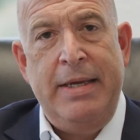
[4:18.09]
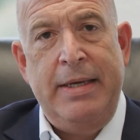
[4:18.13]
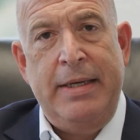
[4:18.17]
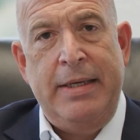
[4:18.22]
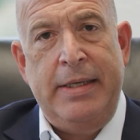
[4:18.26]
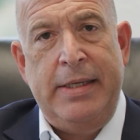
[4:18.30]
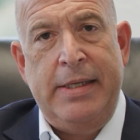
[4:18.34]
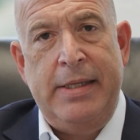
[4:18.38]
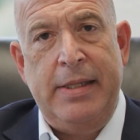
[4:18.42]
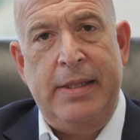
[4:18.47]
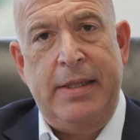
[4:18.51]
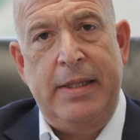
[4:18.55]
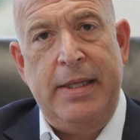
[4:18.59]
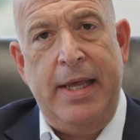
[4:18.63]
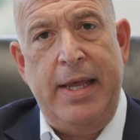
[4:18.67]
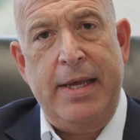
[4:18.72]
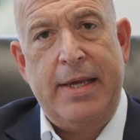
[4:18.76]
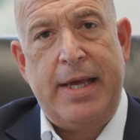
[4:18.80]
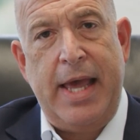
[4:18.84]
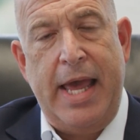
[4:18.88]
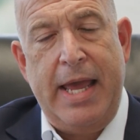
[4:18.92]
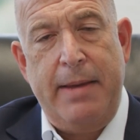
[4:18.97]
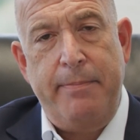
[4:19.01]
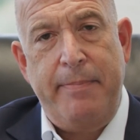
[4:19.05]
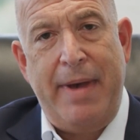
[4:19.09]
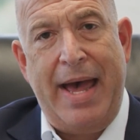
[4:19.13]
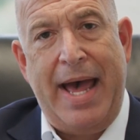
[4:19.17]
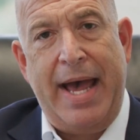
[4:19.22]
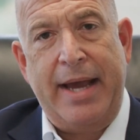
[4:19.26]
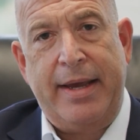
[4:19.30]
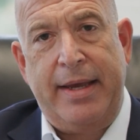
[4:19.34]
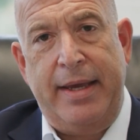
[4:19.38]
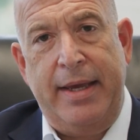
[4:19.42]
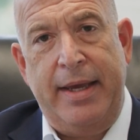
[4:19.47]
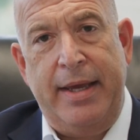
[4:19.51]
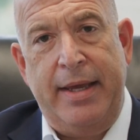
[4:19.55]
They came
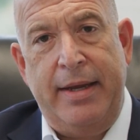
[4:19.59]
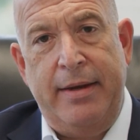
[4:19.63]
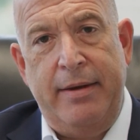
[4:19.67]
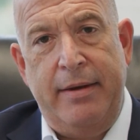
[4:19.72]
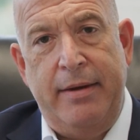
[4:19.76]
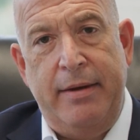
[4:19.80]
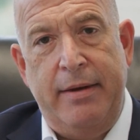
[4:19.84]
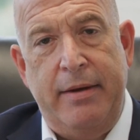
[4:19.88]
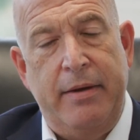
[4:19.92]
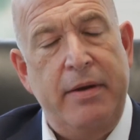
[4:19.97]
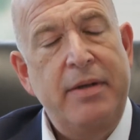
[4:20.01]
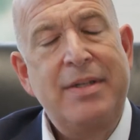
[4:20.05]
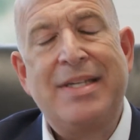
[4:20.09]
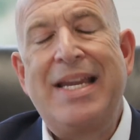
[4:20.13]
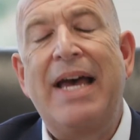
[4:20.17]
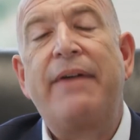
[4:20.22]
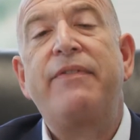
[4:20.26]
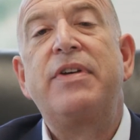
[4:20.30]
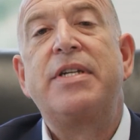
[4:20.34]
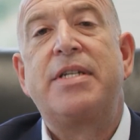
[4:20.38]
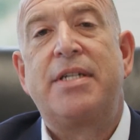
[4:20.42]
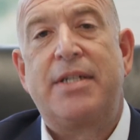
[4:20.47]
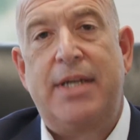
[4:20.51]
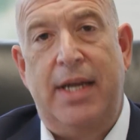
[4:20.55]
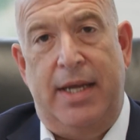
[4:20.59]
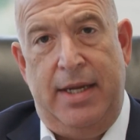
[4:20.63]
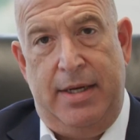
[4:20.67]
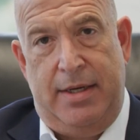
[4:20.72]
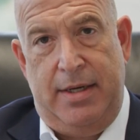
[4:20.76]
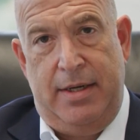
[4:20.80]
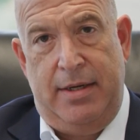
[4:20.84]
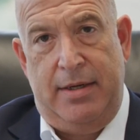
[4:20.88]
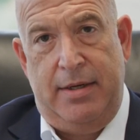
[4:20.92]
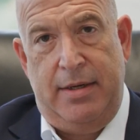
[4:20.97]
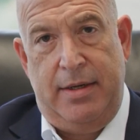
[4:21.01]
back in devastated.